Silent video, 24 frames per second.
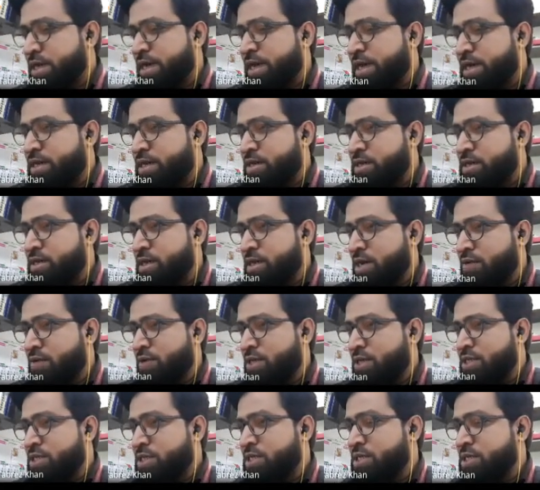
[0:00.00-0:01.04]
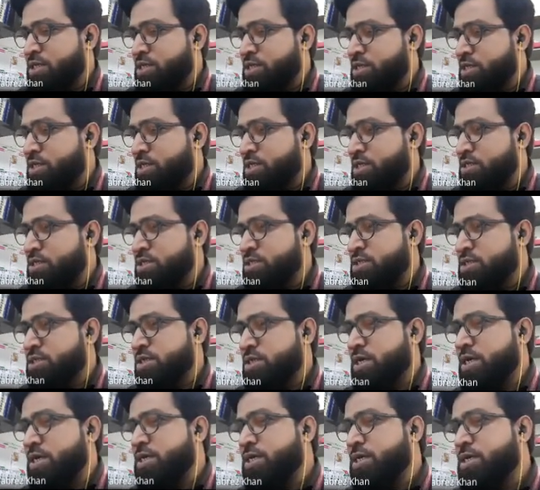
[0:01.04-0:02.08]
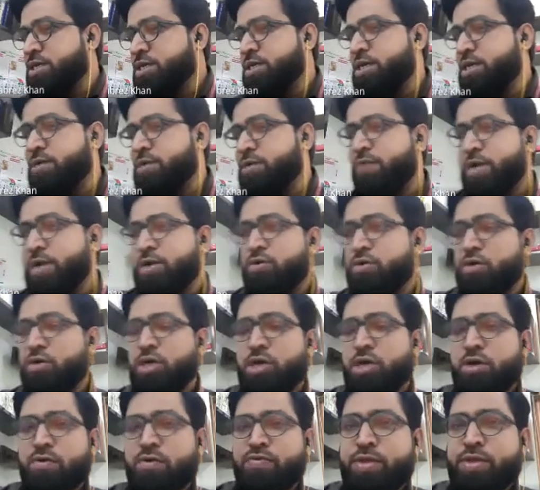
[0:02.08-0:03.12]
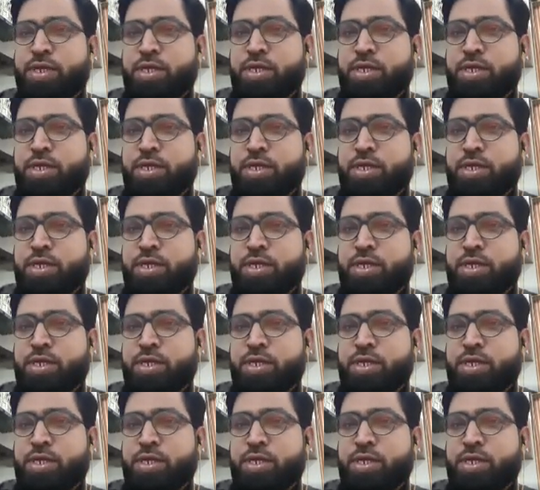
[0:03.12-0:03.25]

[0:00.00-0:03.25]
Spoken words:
and now I say 6, and it says factorial of